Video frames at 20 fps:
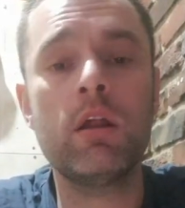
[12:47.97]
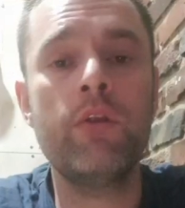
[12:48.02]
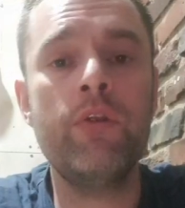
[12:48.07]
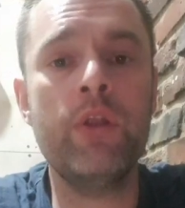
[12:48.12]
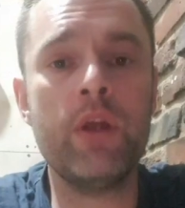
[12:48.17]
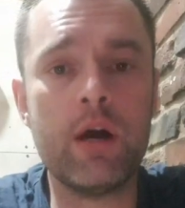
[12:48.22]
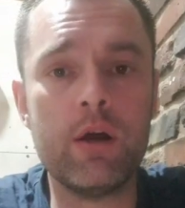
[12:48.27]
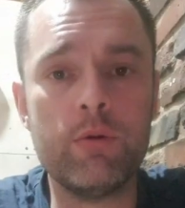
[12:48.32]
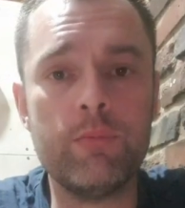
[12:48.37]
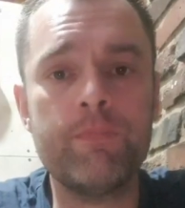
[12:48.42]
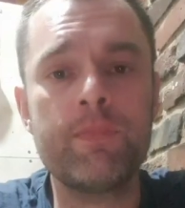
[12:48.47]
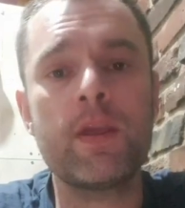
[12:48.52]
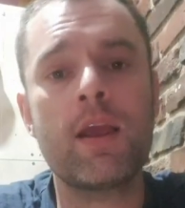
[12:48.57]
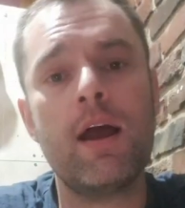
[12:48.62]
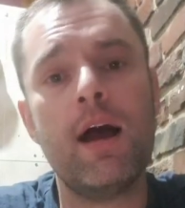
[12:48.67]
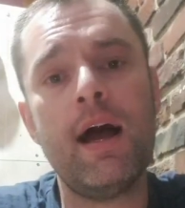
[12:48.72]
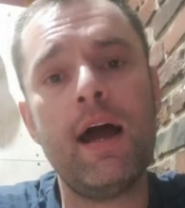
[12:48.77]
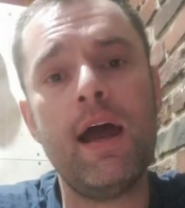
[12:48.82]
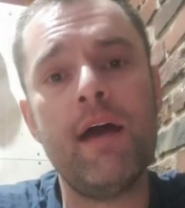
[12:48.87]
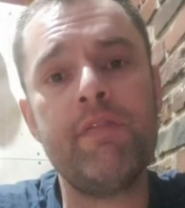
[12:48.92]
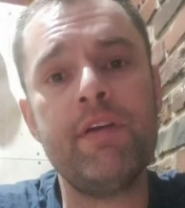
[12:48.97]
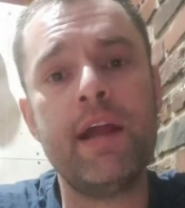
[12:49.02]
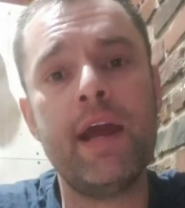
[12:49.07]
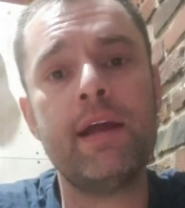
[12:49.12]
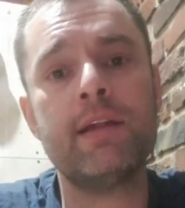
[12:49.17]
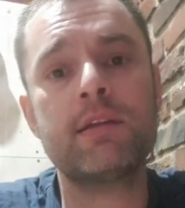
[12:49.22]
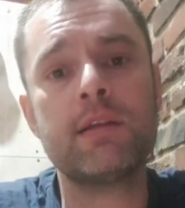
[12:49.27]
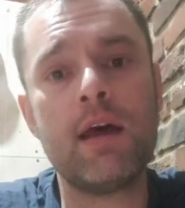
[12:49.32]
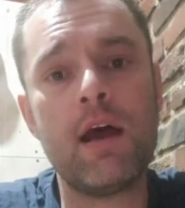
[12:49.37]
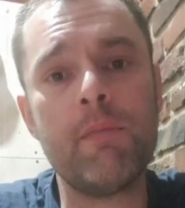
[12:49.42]
No, I haven't
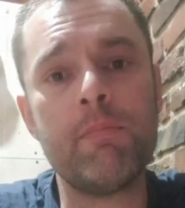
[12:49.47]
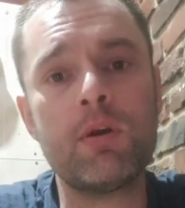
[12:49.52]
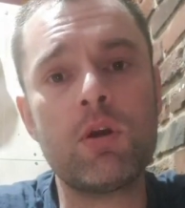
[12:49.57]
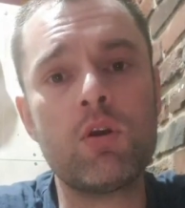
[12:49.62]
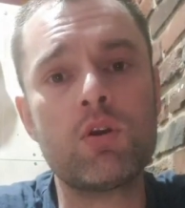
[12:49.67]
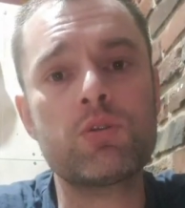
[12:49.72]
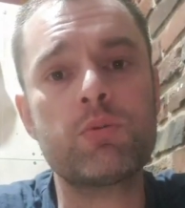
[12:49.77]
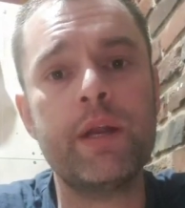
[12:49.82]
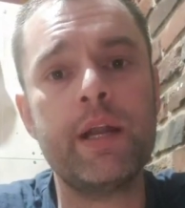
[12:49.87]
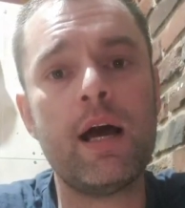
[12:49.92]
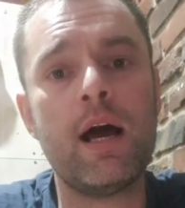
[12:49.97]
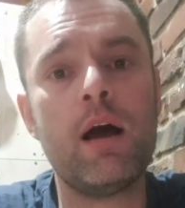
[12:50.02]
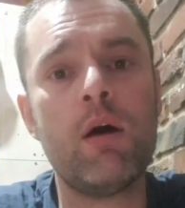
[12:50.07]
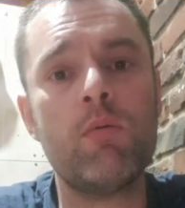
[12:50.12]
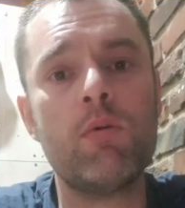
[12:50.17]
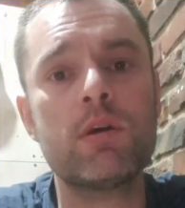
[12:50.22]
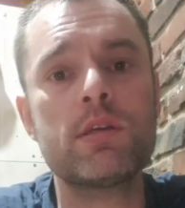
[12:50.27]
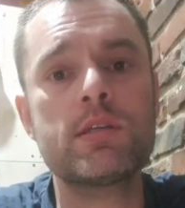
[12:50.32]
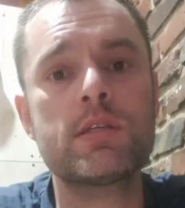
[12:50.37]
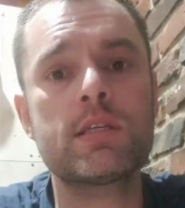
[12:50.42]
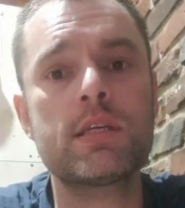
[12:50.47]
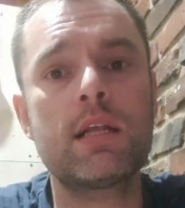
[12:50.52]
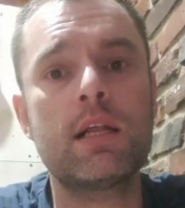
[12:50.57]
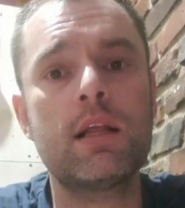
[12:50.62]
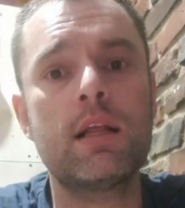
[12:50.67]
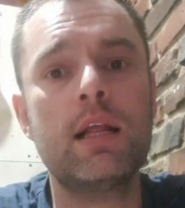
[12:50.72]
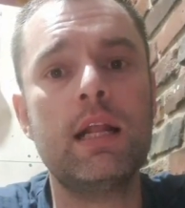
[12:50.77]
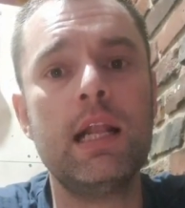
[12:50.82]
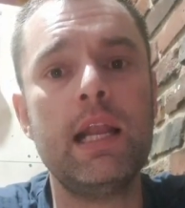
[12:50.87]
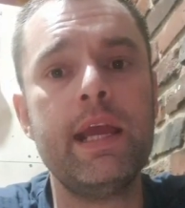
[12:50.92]
had time, because when I was
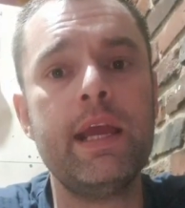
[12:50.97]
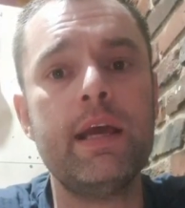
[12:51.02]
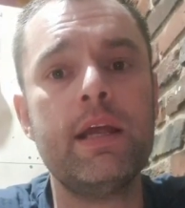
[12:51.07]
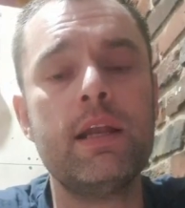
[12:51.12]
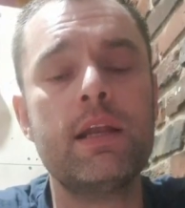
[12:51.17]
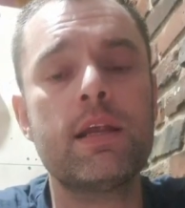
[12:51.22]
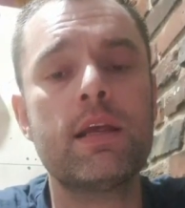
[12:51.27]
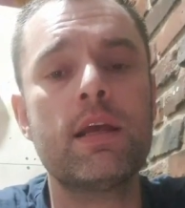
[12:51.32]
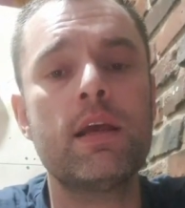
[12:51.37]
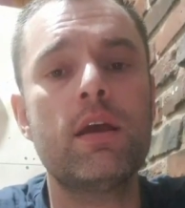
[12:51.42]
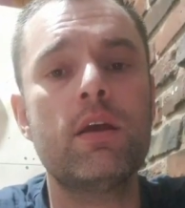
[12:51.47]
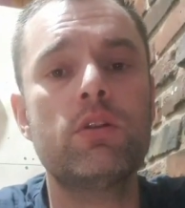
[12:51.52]
cleared